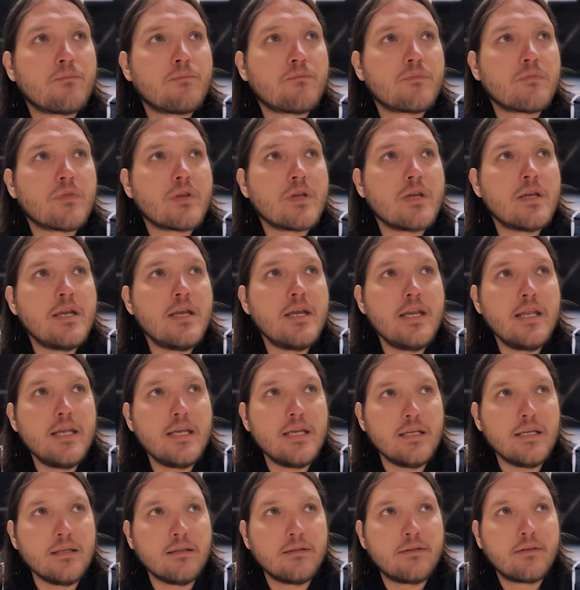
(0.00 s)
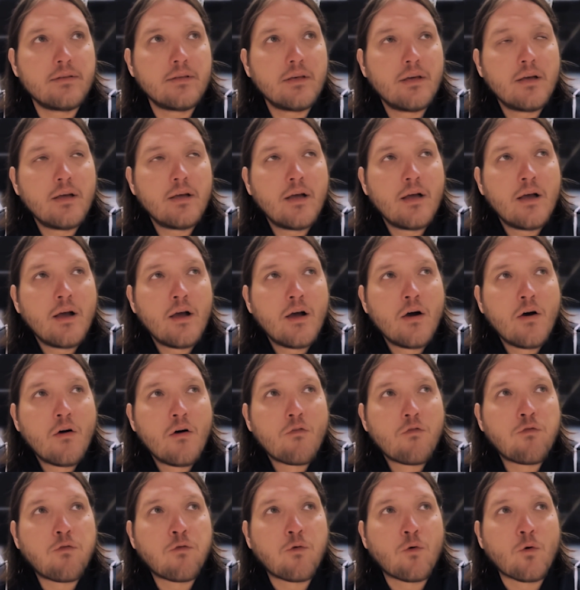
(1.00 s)
need
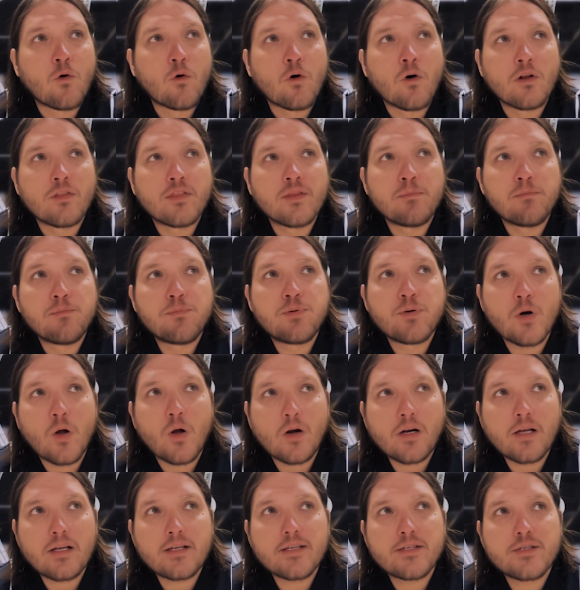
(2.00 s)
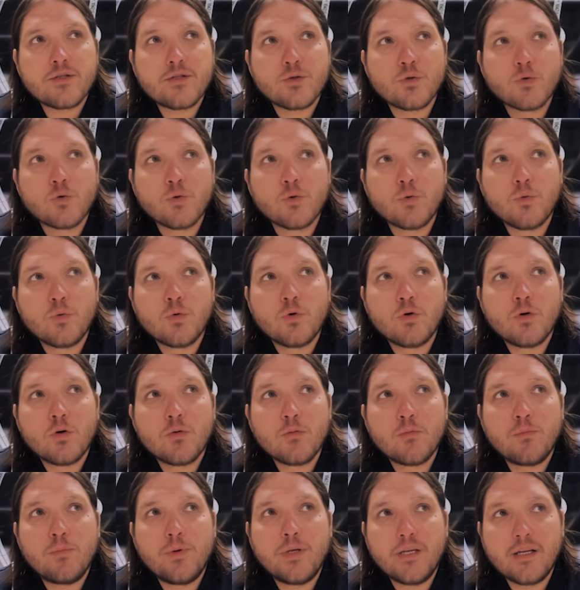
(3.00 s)
for the products to
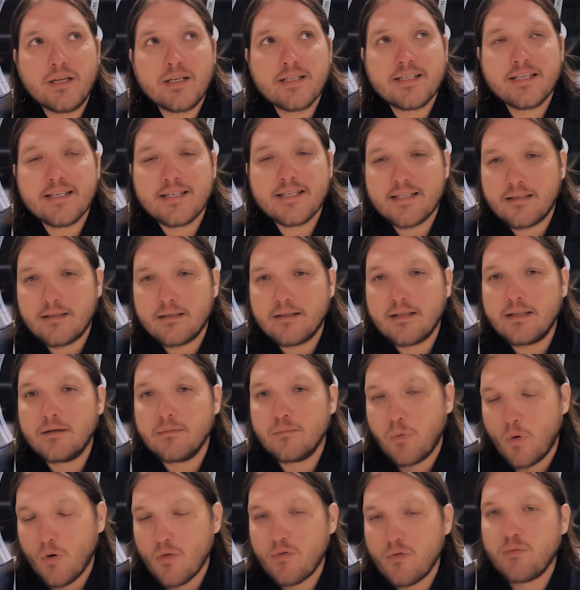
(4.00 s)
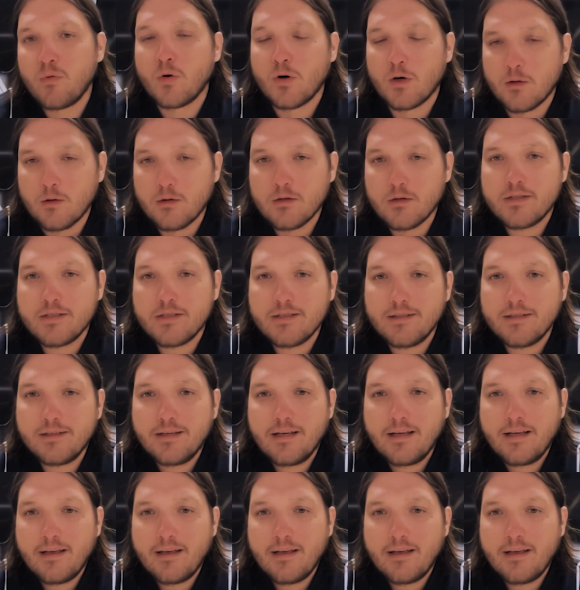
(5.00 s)
be existent in both worlds,